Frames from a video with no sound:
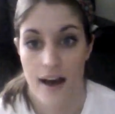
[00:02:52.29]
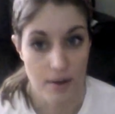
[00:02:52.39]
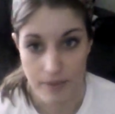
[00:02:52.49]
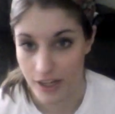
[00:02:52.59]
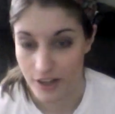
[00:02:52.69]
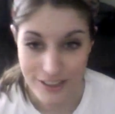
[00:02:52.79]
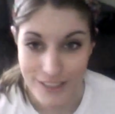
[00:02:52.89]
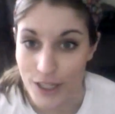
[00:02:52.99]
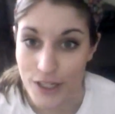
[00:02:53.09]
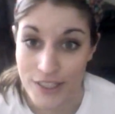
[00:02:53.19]
I couldn't
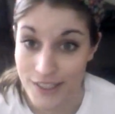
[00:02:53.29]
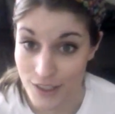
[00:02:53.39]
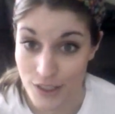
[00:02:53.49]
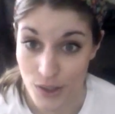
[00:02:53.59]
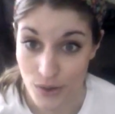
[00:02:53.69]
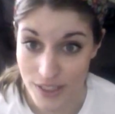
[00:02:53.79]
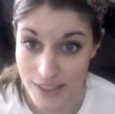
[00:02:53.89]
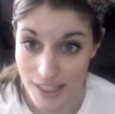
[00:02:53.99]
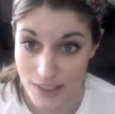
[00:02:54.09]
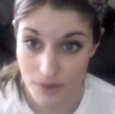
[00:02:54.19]
tell you because this is the only
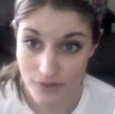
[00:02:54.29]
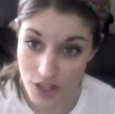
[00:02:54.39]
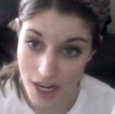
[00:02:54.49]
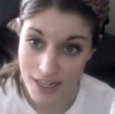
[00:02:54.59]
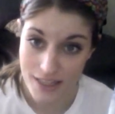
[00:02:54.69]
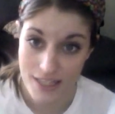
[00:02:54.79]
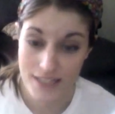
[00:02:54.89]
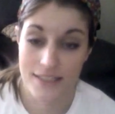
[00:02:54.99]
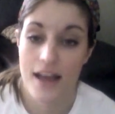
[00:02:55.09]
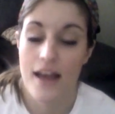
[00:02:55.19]
size we've tried in
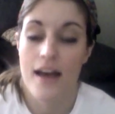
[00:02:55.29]
these.